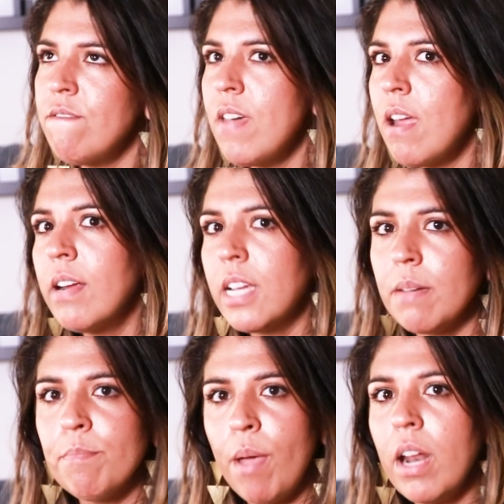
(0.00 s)
very
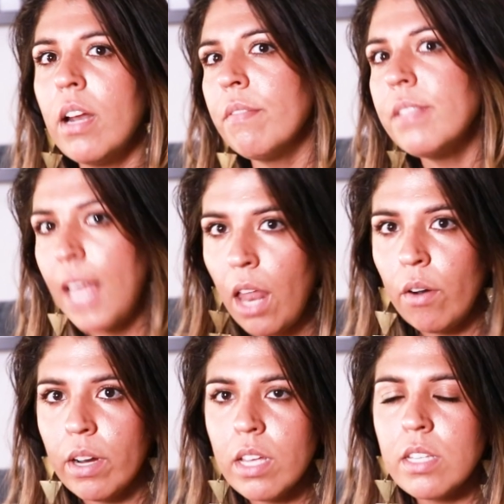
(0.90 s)
competitive
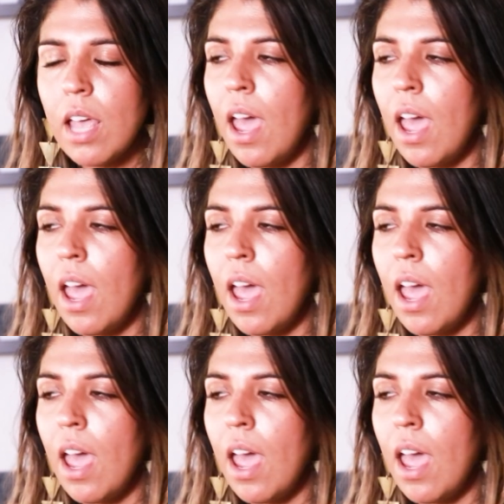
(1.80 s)
salaries